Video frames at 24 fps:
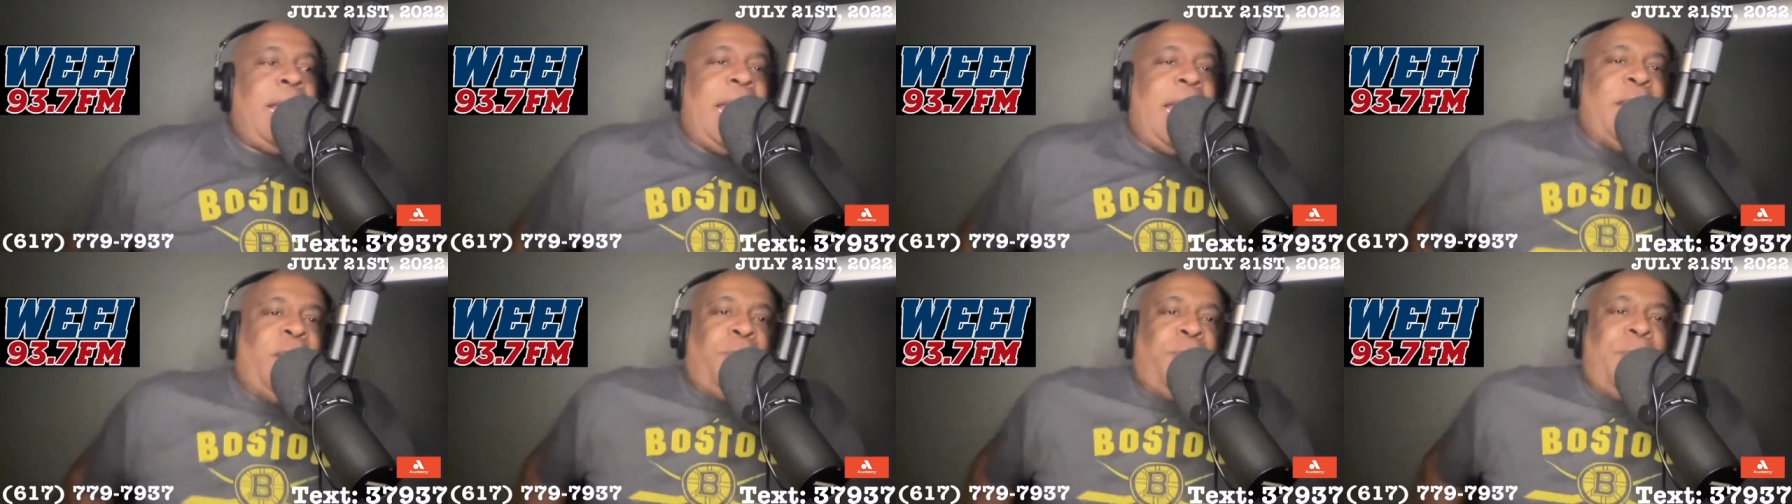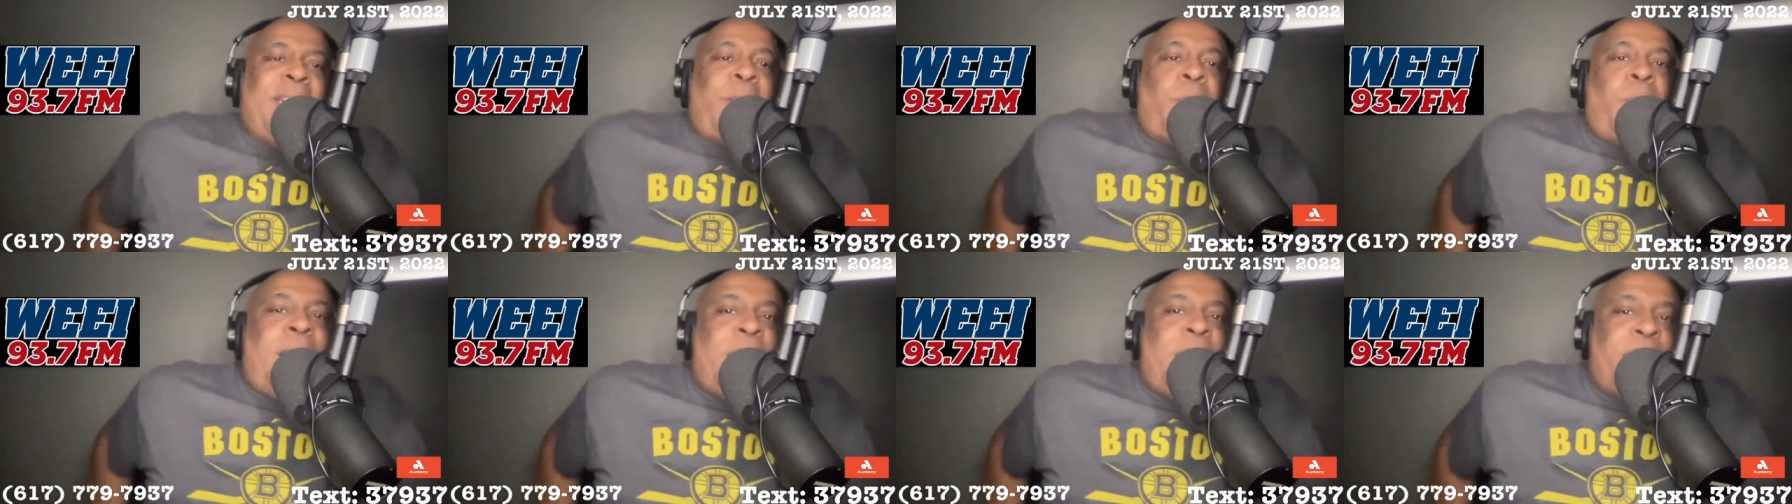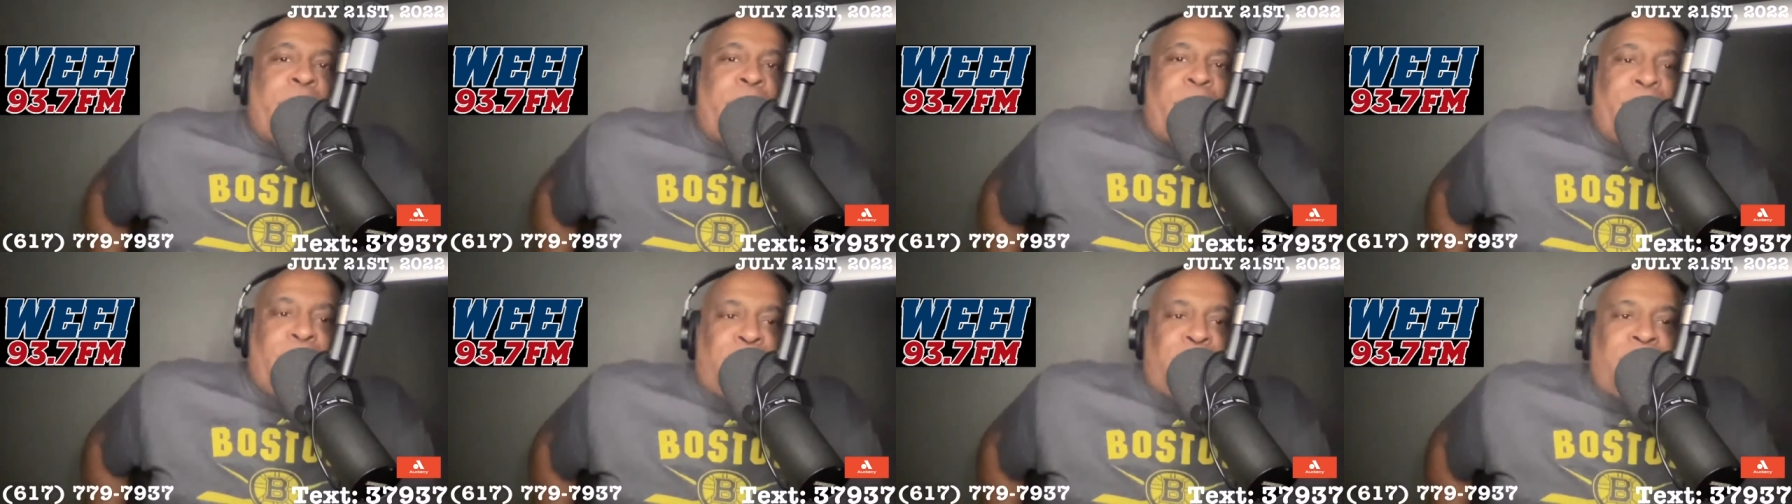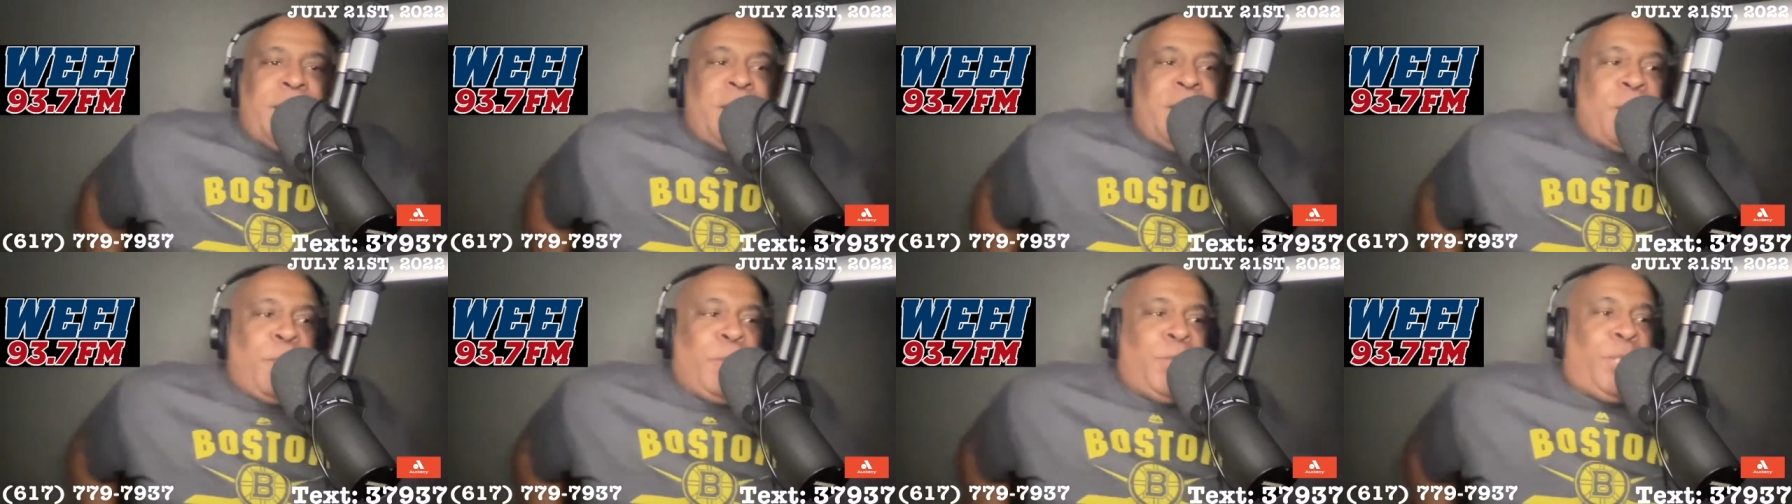And the reason why I have the Bills
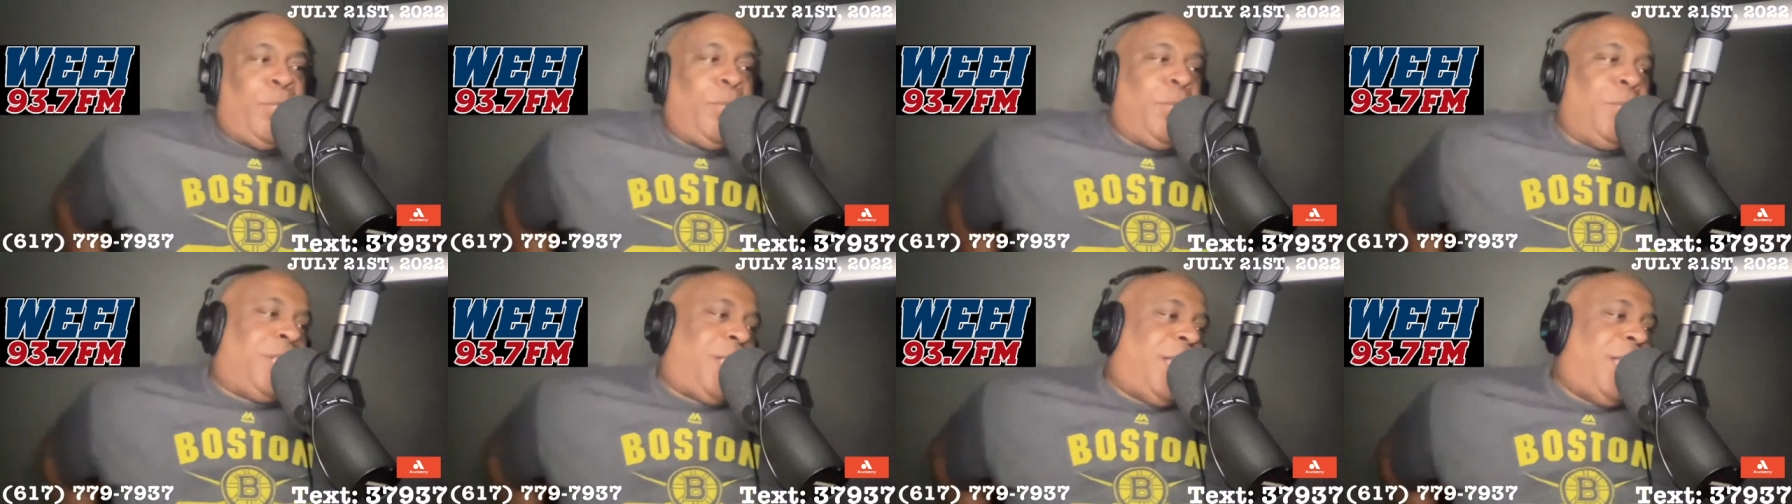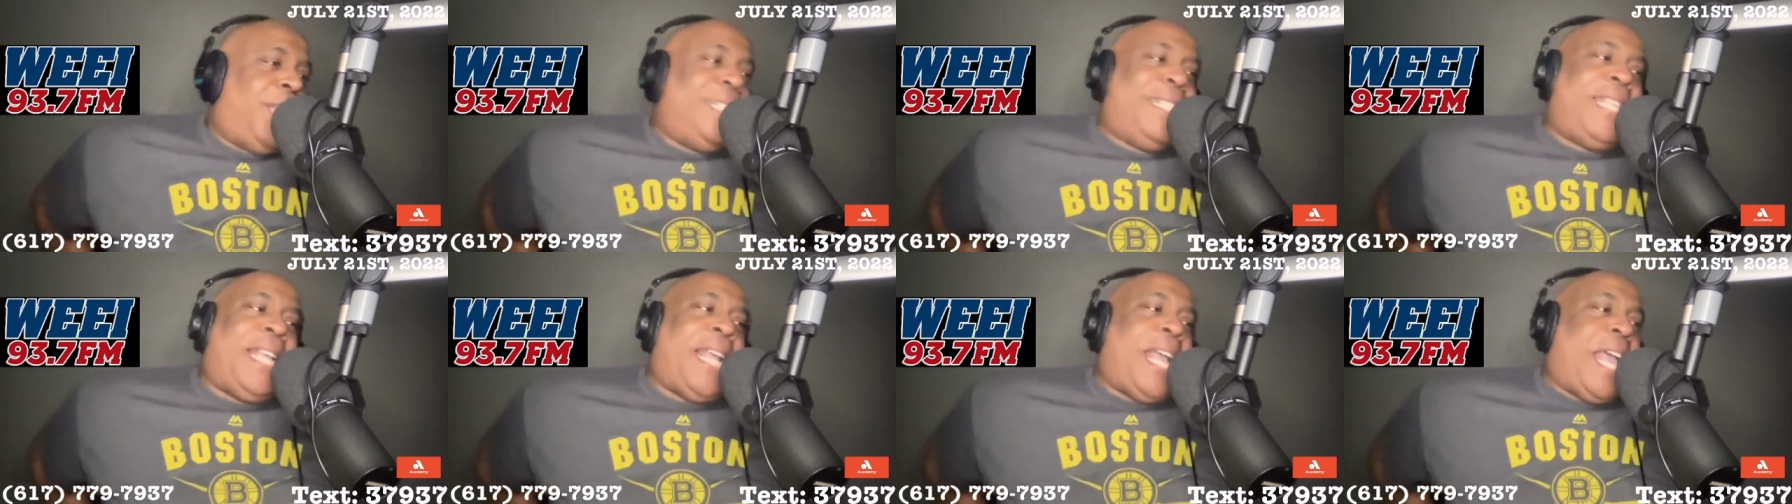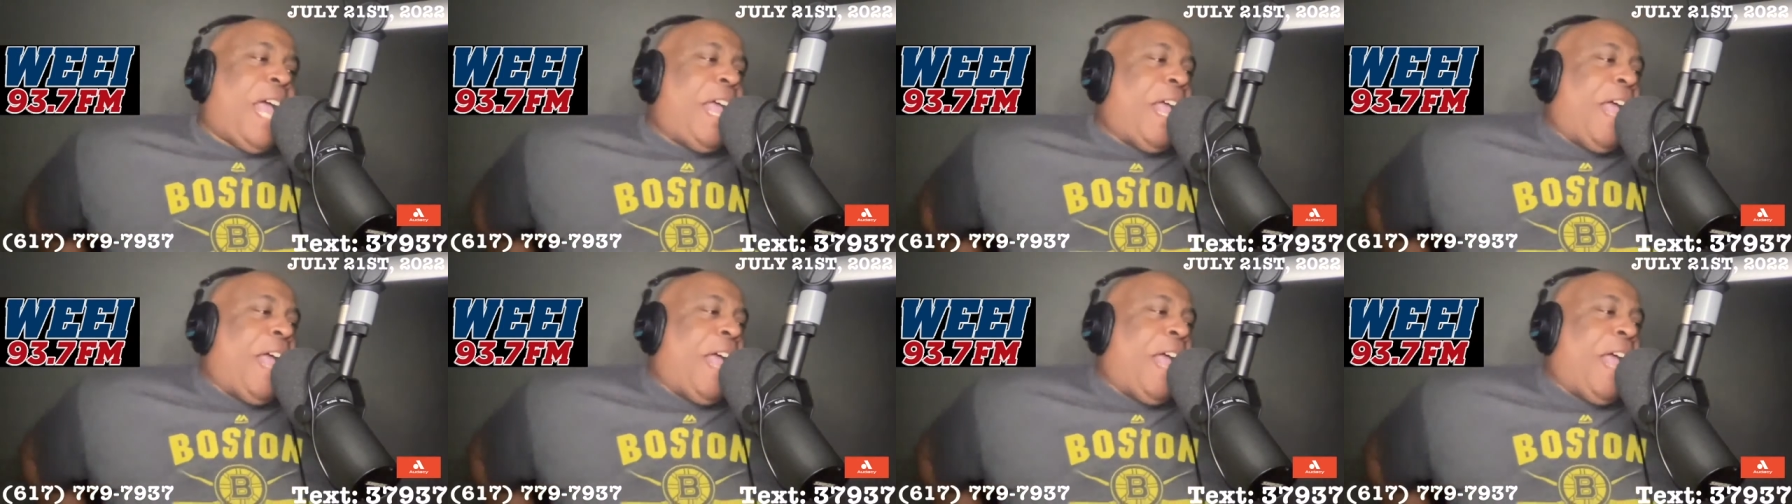at number 2 is because